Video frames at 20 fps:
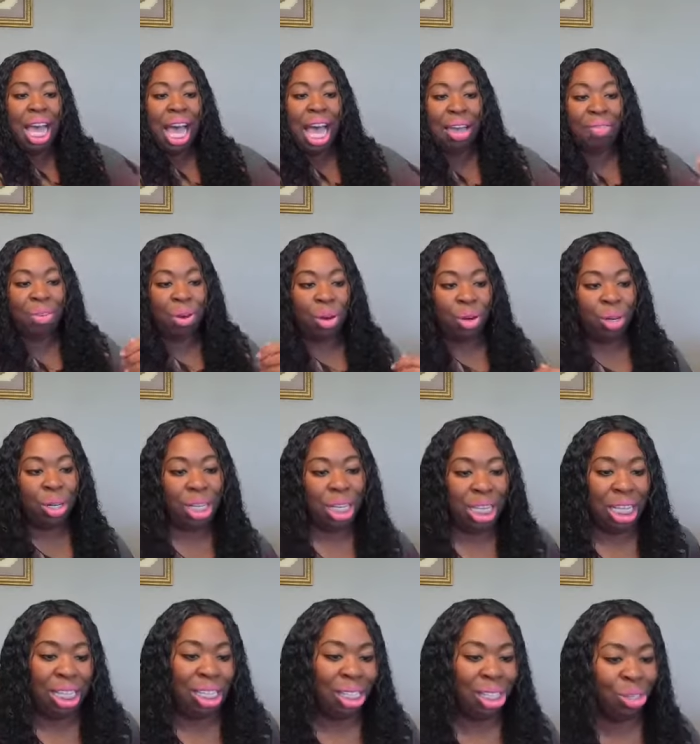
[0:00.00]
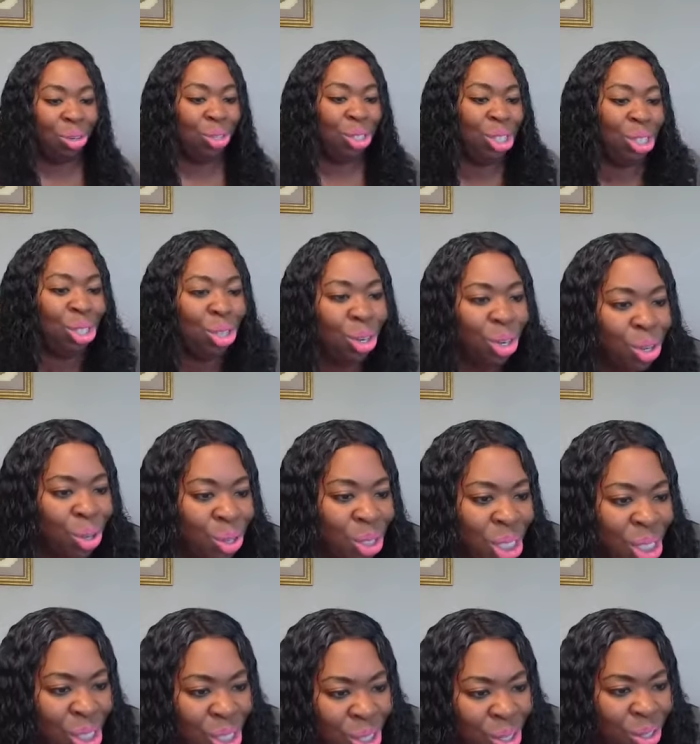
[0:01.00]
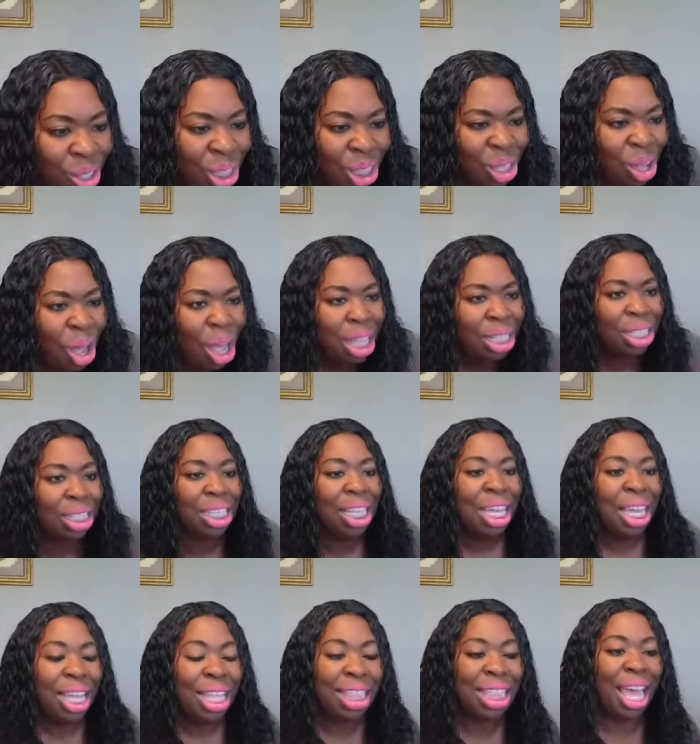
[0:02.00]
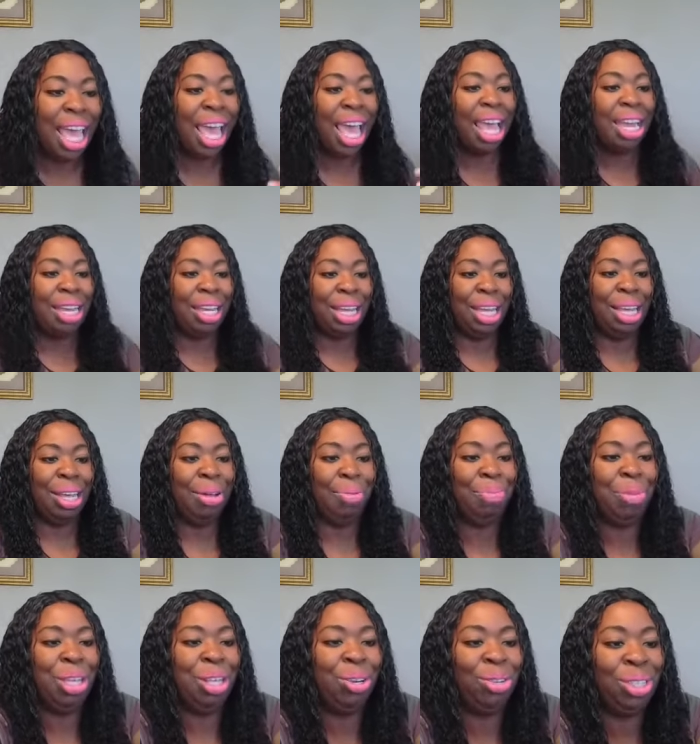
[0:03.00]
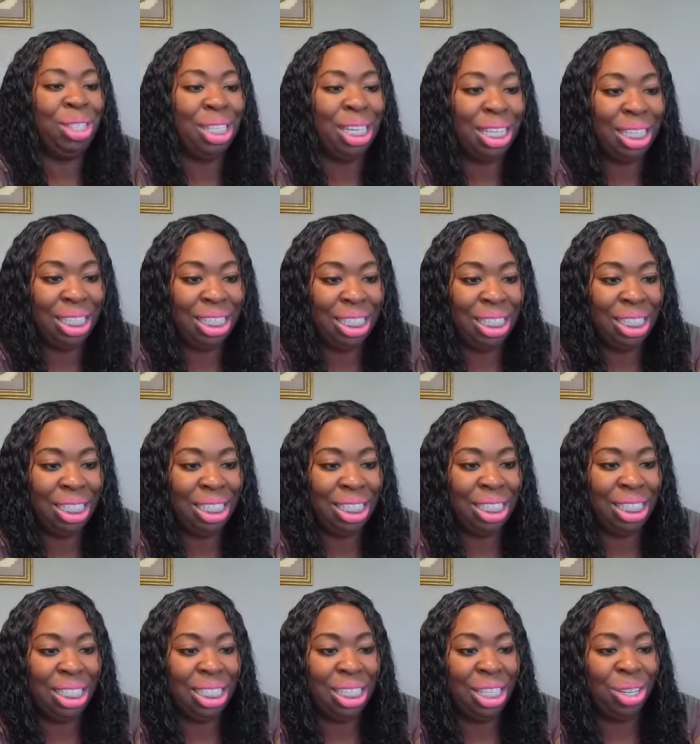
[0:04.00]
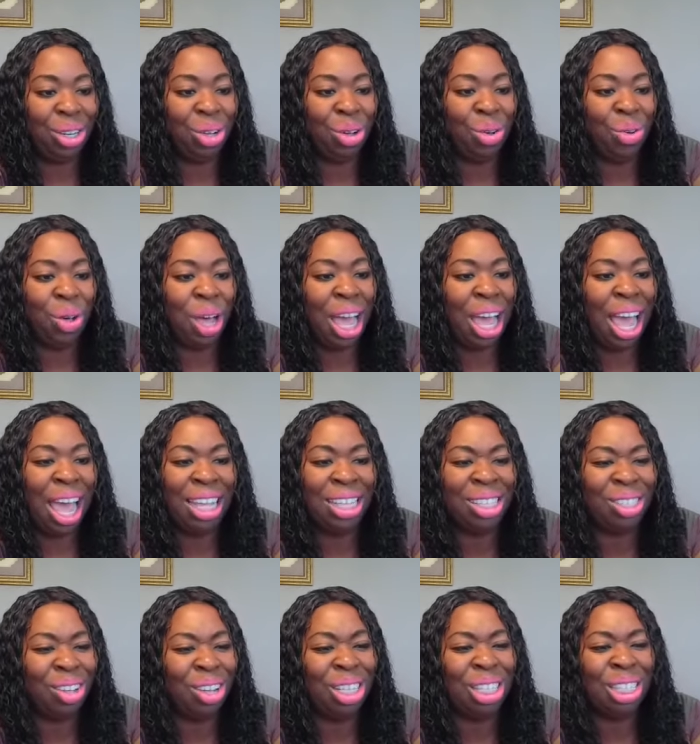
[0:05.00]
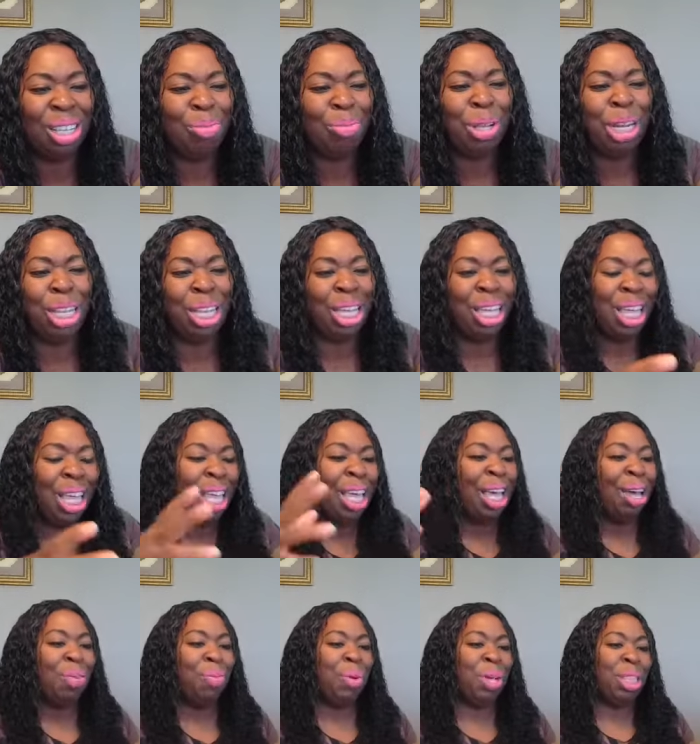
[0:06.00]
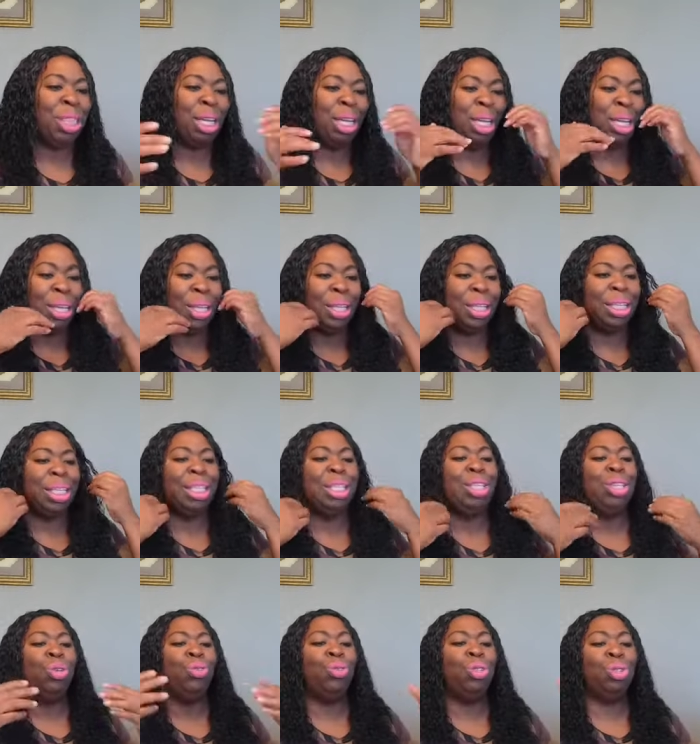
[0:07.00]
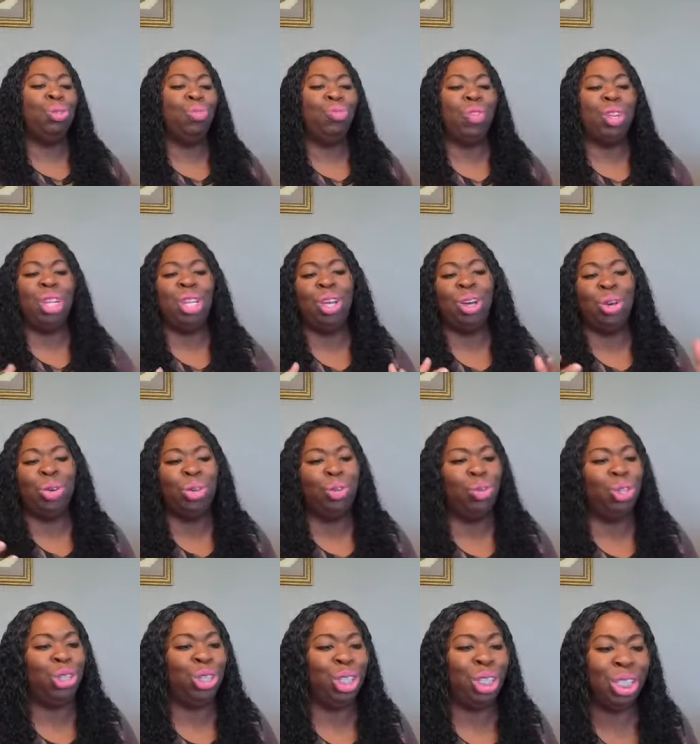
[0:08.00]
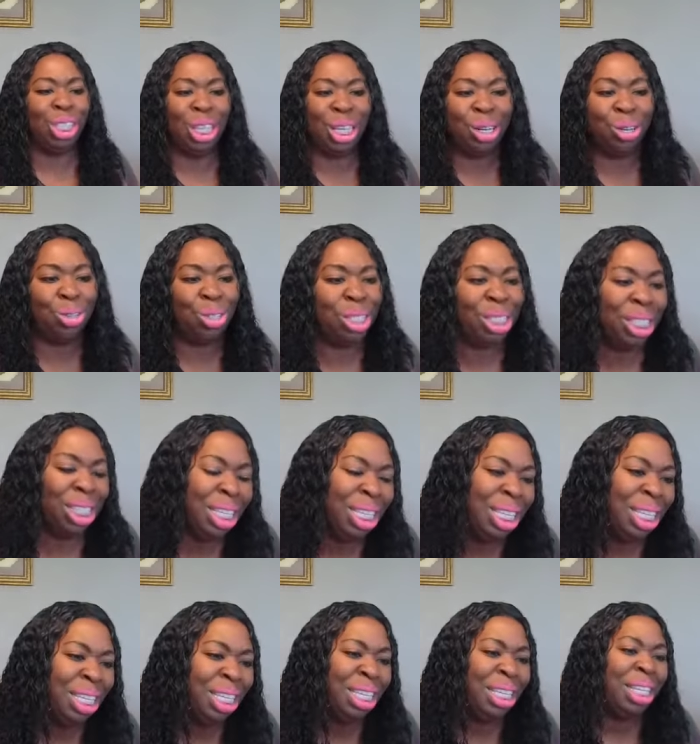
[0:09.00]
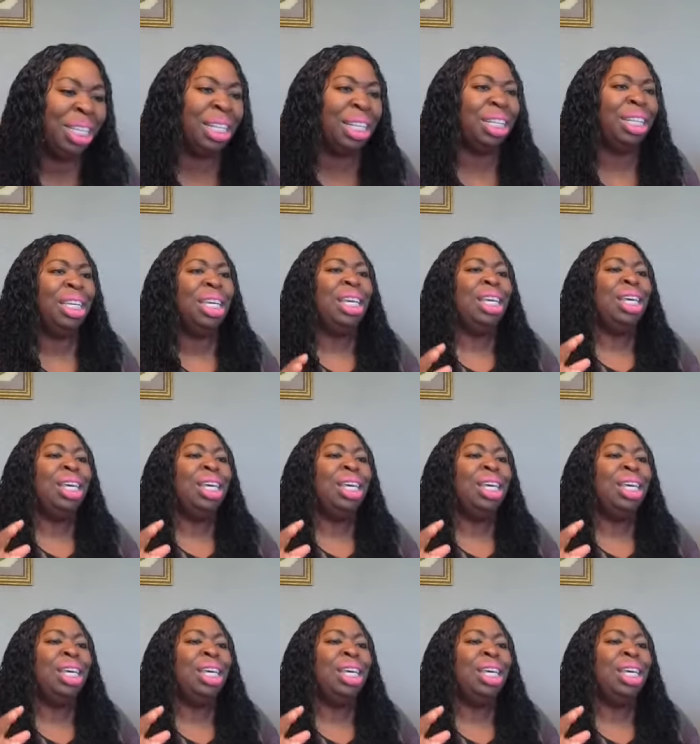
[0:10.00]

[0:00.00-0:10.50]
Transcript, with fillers: I've heard in certain circles and certain thoughts that um, intercession, you know, I, I saw somebody with a YouTube video, you shouldn't intercede and